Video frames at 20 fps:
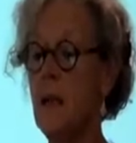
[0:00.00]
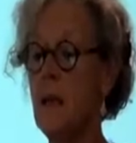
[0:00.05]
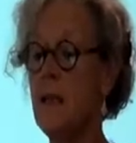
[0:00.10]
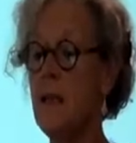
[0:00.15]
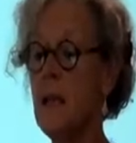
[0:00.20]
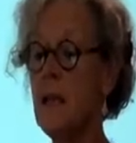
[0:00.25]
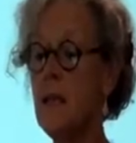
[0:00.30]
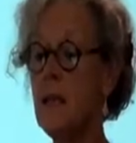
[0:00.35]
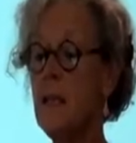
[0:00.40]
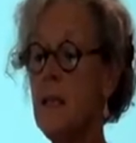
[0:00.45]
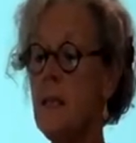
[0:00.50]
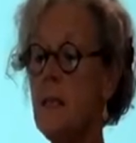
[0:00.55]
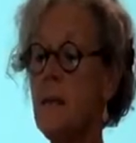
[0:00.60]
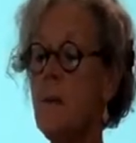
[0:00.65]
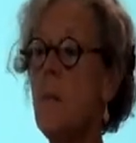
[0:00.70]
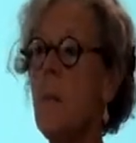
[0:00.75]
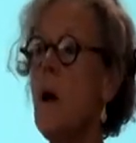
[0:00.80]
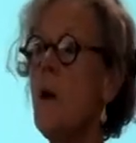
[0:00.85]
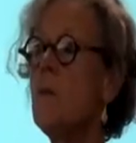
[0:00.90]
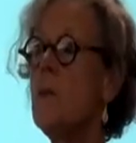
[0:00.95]
than it is
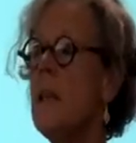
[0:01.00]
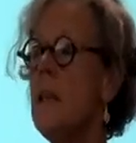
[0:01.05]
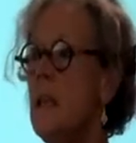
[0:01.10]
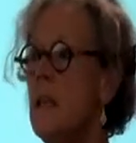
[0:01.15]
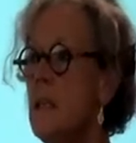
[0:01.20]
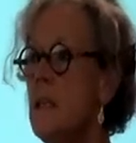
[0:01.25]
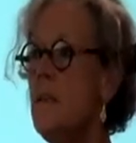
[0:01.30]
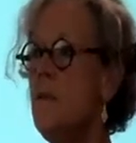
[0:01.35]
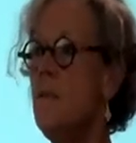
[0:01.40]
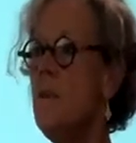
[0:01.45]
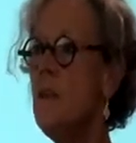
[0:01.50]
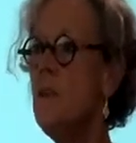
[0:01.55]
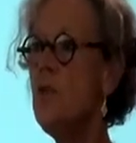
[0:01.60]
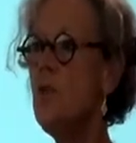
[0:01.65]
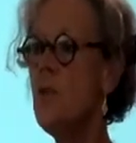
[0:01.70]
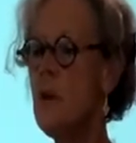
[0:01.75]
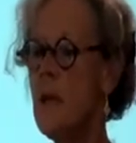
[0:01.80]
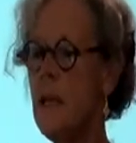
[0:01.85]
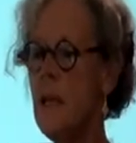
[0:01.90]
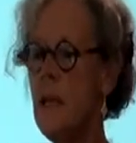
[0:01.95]
about
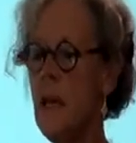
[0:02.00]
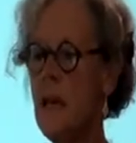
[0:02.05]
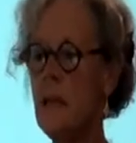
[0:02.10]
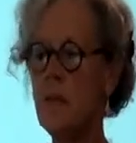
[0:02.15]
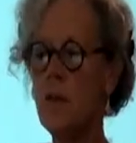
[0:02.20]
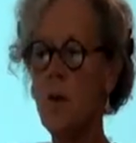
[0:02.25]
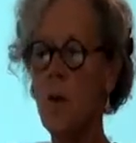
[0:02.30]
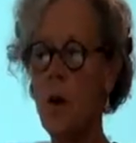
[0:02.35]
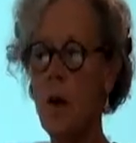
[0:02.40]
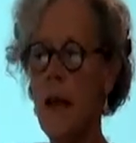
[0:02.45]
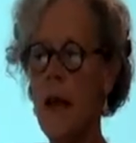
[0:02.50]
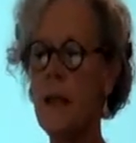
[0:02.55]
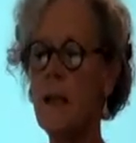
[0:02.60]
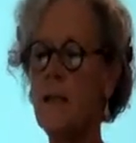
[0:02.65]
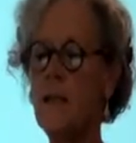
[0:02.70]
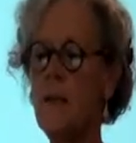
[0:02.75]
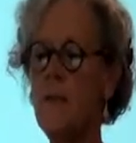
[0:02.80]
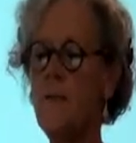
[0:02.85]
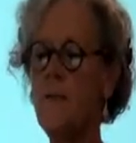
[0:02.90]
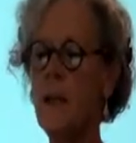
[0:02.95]
individually and
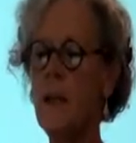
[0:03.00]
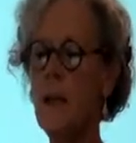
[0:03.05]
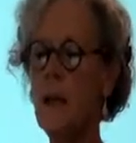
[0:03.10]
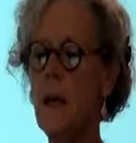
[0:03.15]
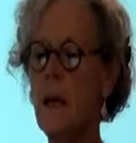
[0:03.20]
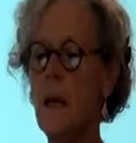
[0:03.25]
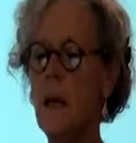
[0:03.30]
collectively